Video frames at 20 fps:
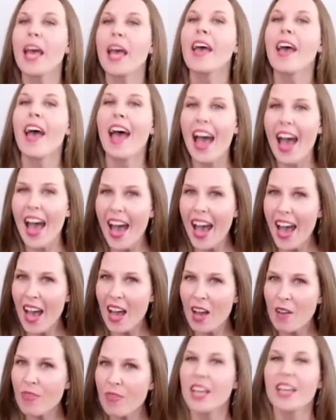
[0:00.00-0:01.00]

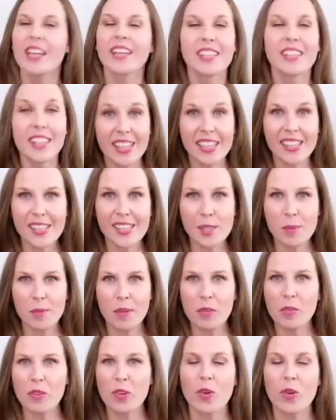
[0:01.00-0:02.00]
have. This has
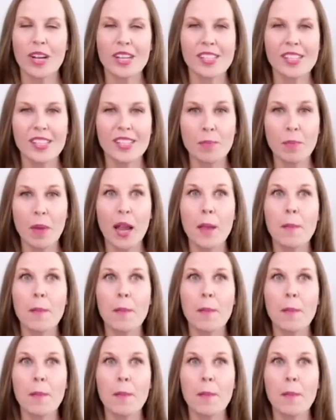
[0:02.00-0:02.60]
been requested by